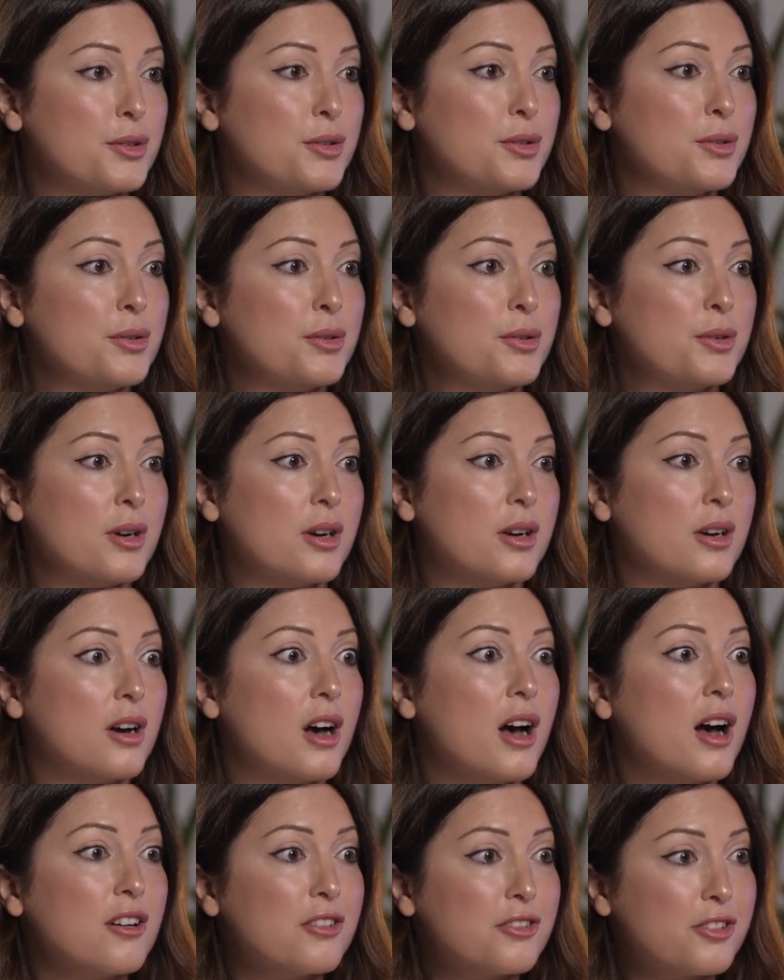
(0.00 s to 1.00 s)
to a
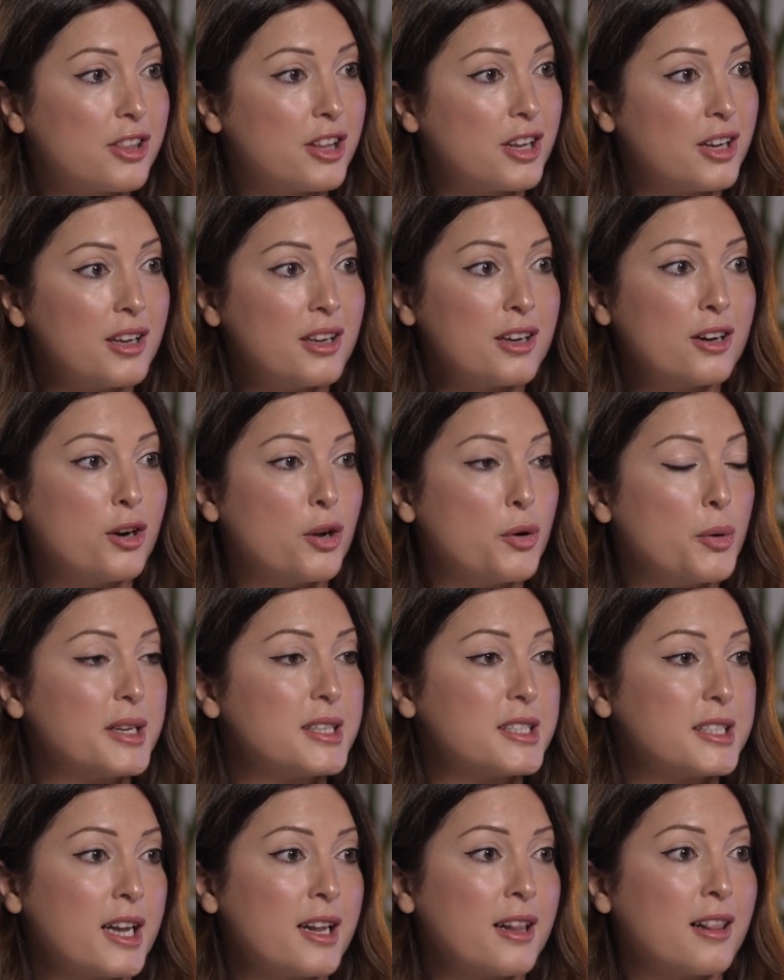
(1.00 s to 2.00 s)
healthy,
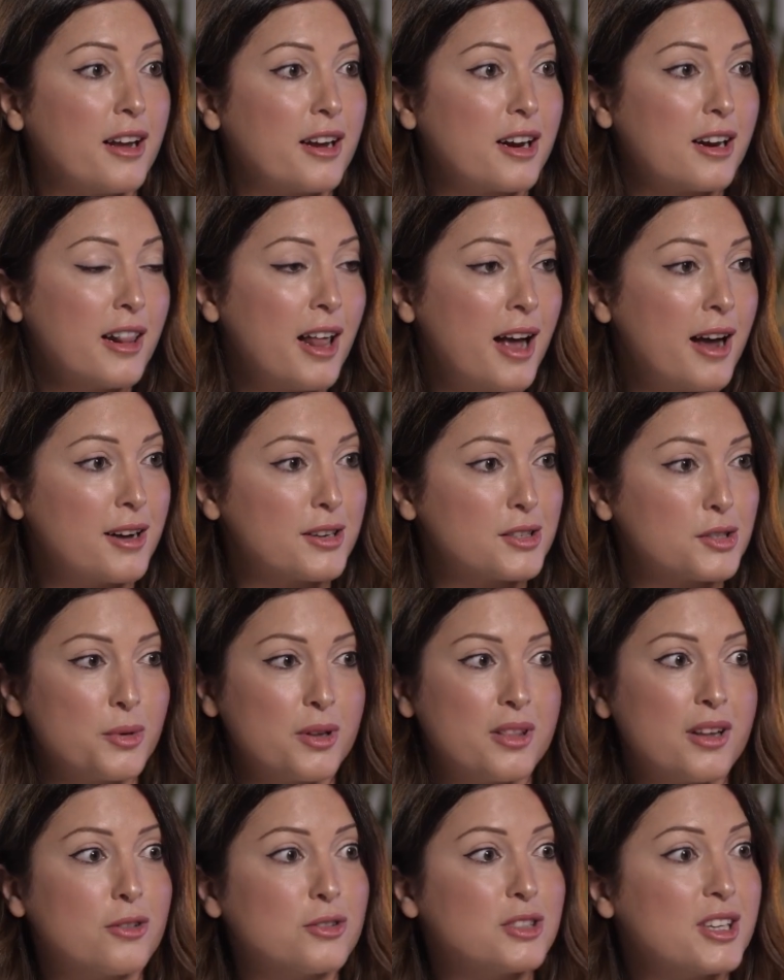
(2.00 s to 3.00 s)
glowing skin like glass
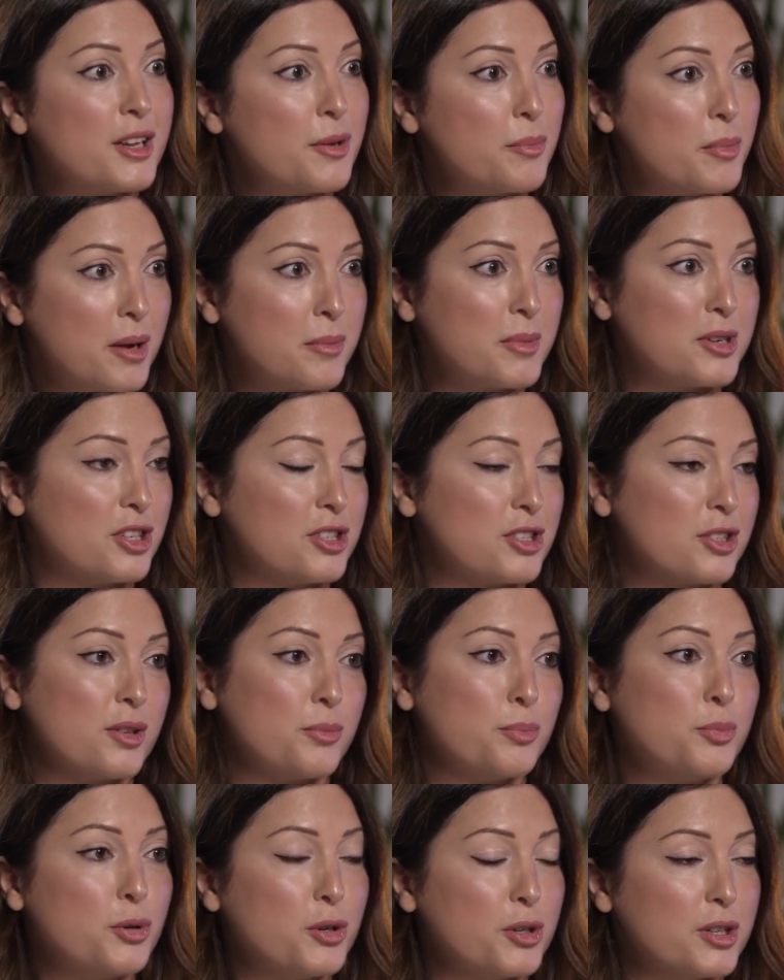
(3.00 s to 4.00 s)
without any blemishes
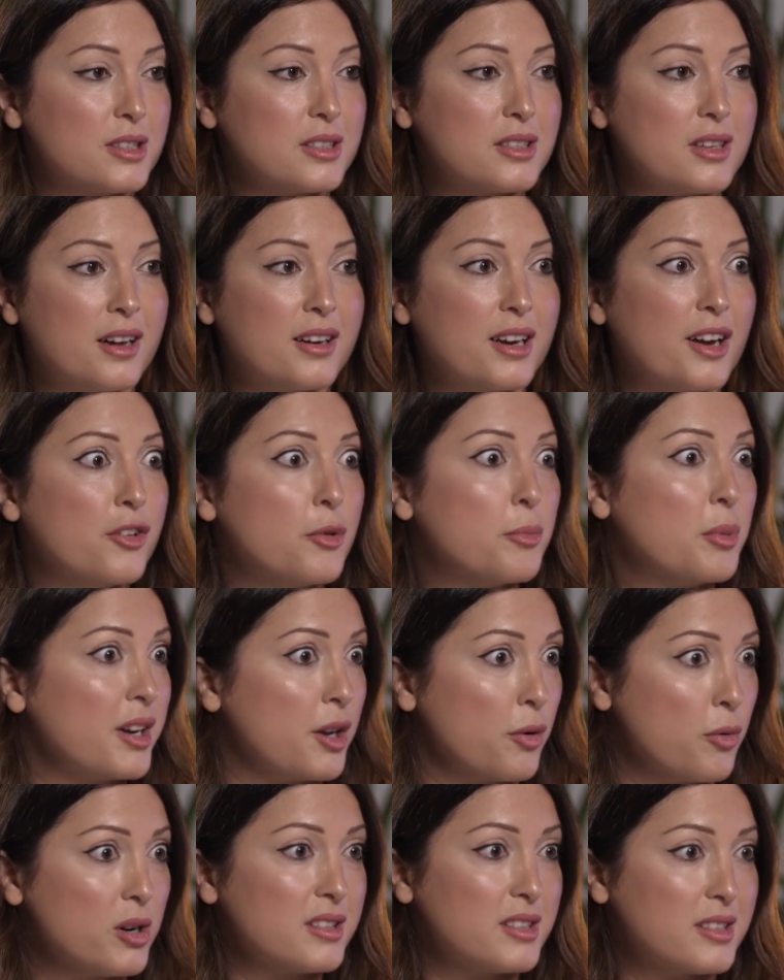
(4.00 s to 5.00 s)
and pores. And
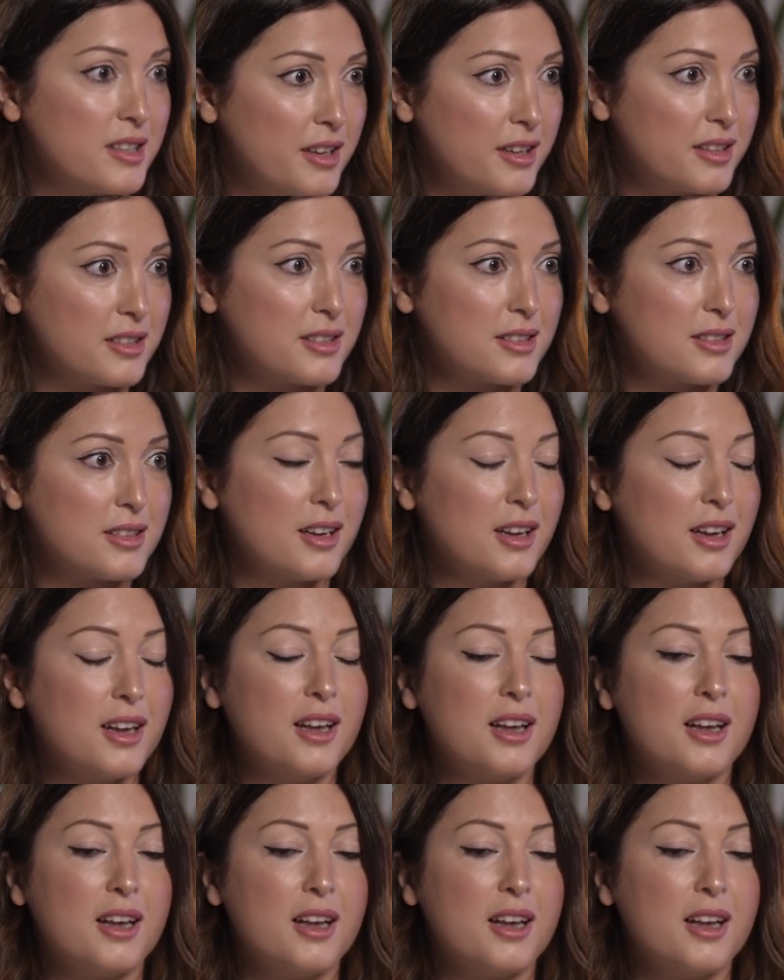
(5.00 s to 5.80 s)
everybody wants this.